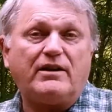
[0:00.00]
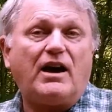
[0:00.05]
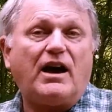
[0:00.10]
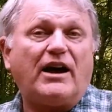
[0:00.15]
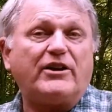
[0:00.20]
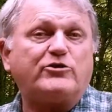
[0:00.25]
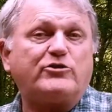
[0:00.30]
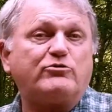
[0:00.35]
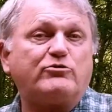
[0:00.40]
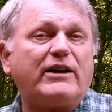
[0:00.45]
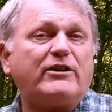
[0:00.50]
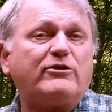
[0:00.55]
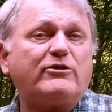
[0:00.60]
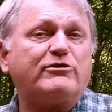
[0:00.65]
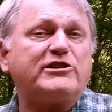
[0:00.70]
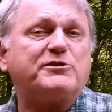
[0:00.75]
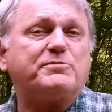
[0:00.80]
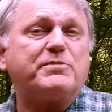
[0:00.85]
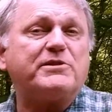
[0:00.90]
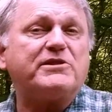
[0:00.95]
A
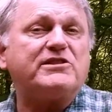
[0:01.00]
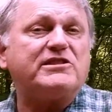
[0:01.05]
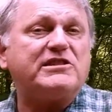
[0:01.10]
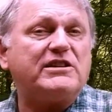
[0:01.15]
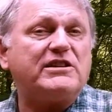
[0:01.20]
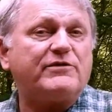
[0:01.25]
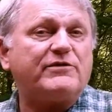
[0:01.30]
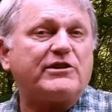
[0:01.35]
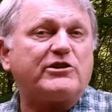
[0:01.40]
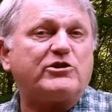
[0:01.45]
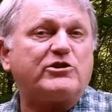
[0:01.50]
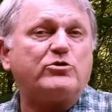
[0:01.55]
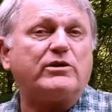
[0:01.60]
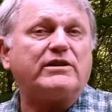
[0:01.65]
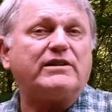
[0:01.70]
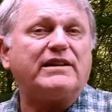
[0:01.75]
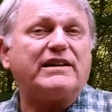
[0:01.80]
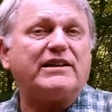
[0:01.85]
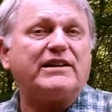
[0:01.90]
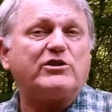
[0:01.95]
directory specific to
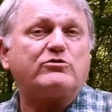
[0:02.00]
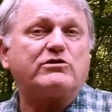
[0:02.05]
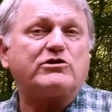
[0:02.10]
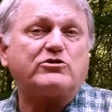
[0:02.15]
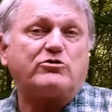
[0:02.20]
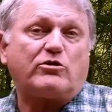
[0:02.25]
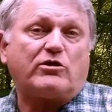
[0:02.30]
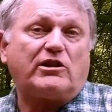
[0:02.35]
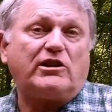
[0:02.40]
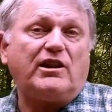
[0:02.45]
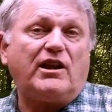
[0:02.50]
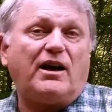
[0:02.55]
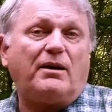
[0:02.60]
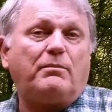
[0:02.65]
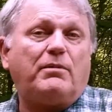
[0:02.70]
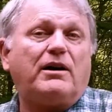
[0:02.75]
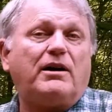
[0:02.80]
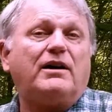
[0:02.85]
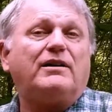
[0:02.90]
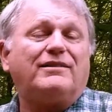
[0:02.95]
an interest or club,